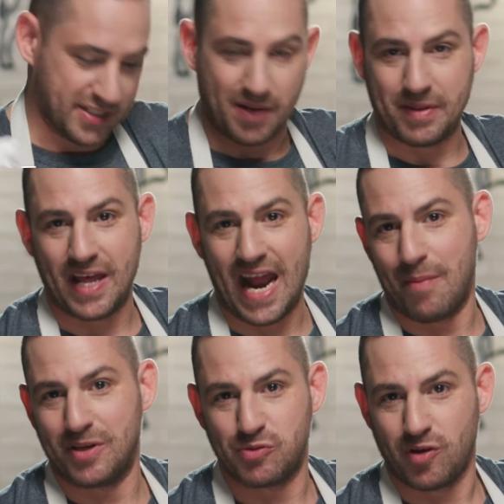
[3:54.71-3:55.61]
something that
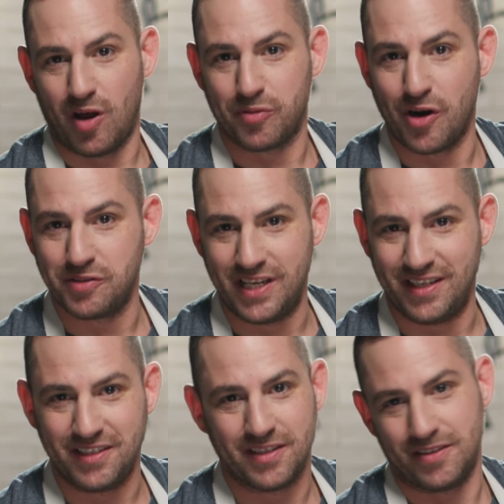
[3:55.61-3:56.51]
happens with all
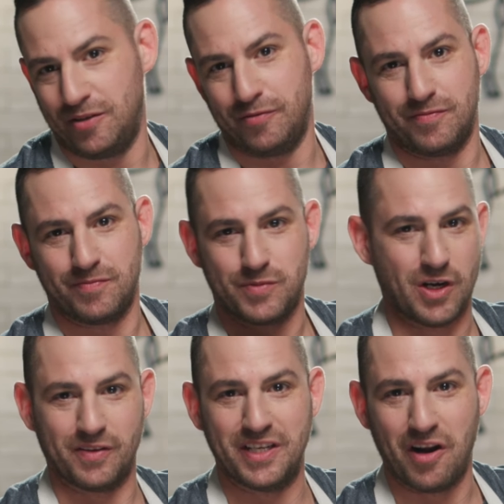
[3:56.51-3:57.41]
protein. You've
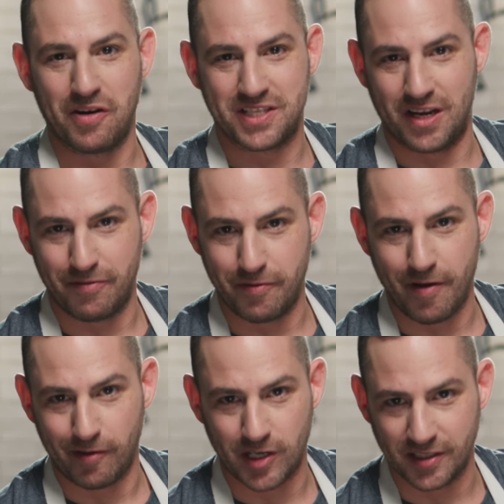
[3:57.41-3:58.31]
certainly noticed it if you've
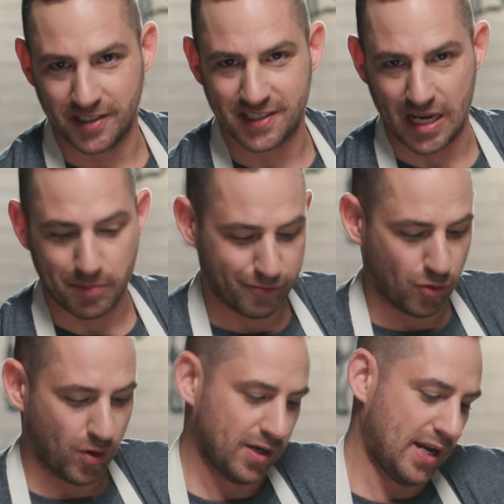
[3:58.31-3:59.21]
ever cooked a steak
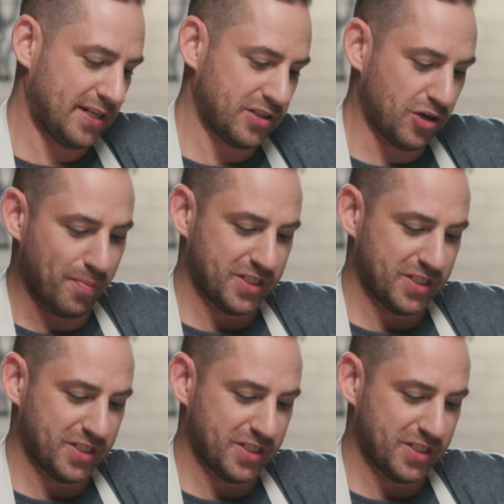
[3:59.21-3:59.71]
before, and so don't be